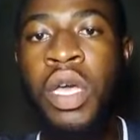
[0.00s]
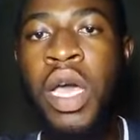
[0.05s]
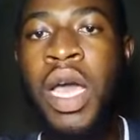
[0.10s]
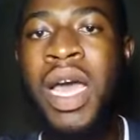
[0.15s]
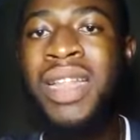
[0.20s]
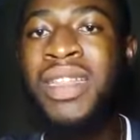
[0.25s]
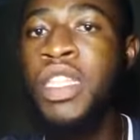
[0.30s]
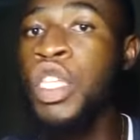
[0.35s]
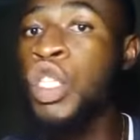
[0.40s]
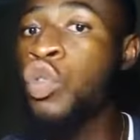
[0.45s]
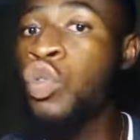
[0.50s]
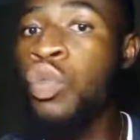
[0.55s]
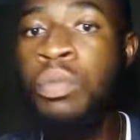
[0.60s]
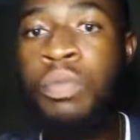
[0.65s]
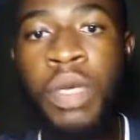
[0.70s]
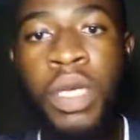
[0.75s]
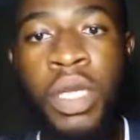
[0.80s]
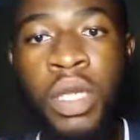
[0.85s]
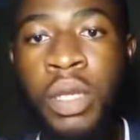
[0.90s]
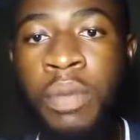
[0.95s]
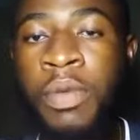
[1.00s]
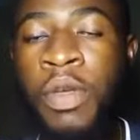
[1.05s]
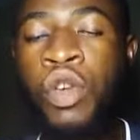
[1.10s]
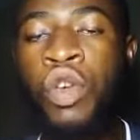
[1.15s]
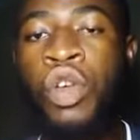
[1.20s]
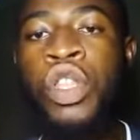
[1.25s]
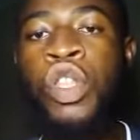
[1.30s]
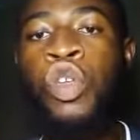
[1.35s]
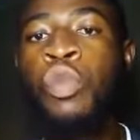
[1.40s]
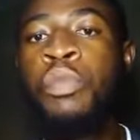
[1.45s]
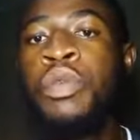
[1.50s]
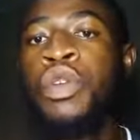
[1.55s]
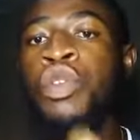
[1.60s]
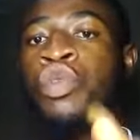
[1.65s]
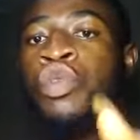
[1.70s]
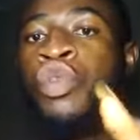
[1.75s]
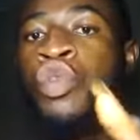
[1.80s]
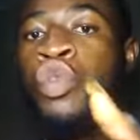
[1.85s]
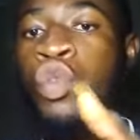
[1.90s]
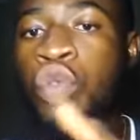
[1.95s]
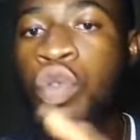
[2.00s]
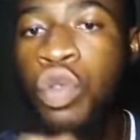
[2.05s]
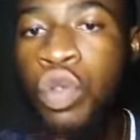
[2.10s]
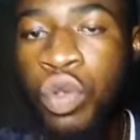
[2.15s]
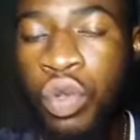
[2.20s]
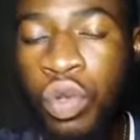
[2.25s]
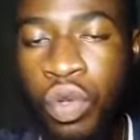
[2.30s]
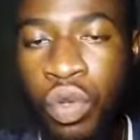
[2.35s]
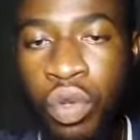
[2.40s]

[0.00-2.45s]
And it won't be easy because there will be rules,